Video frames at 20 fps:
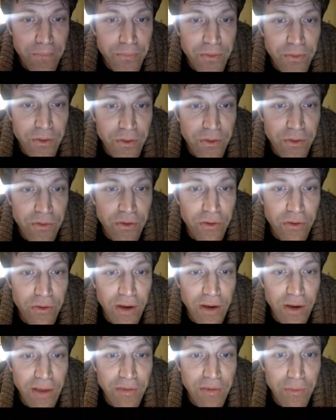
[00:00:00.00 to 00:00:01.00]
You can start
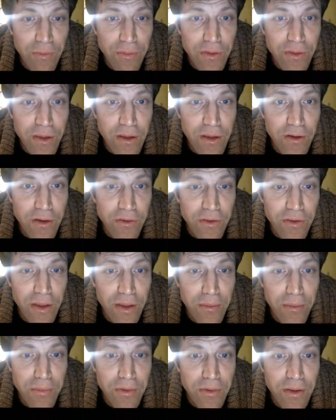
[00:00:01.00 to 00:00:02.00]
graphing with the
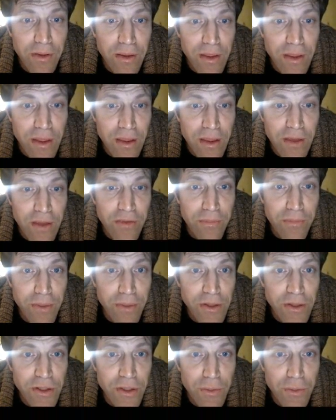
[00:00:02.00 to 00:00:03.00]
intercept,
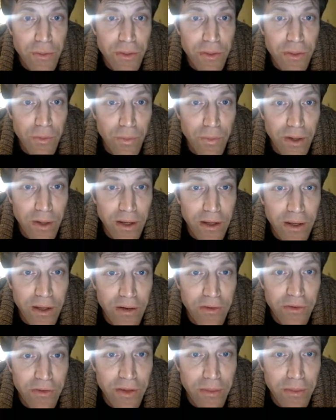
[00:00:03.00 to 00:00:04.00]
especially with the
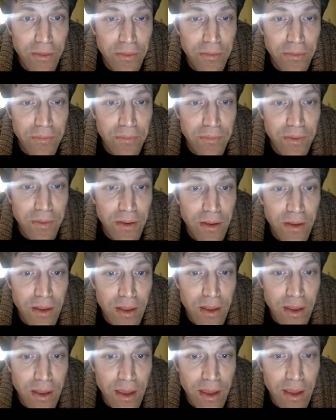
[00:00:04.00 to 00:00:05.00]
y-intercept.
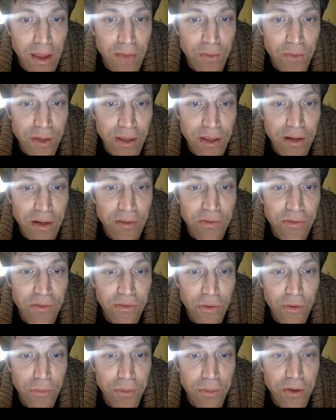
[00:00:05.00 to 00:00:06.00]
And if we can get it in
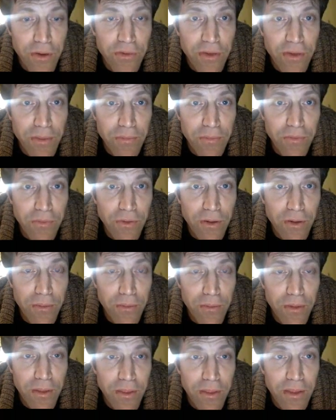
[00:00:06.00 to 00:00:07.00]
slope-intercept
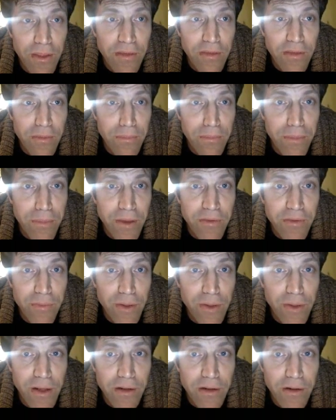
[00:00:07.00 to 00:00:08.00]
form, that's the best
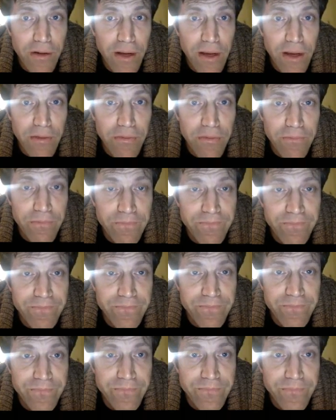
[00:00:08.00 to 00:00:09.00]
way to graph.
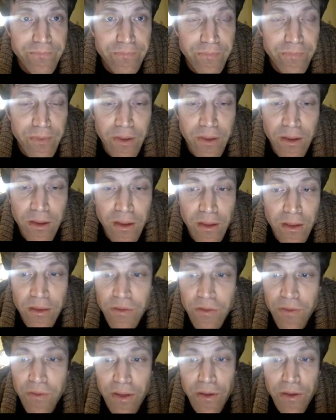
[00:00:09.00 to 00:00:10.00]

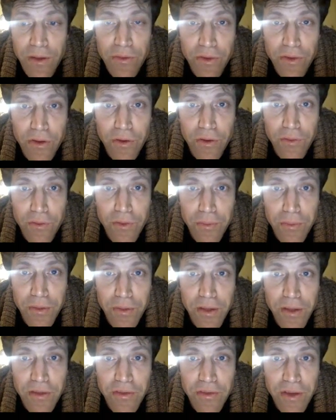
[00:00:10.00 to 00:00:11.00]
This video is all over the
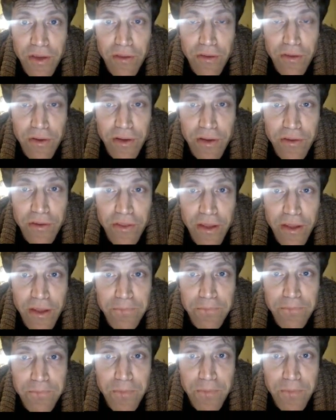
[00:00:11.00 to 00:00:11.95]
place, I realize that.